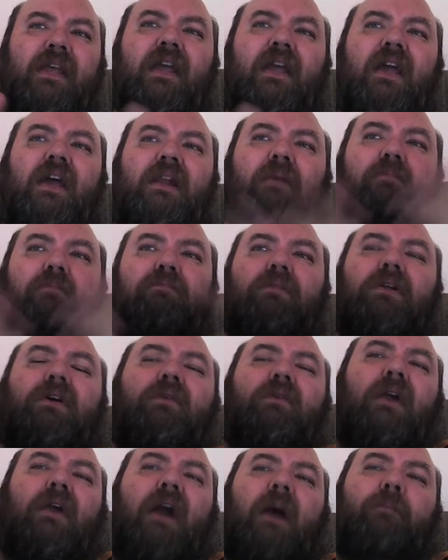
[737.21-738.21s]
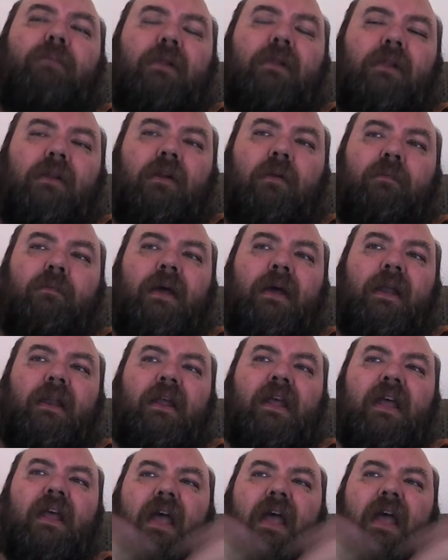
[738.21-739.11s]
and kind of blew it up a little bit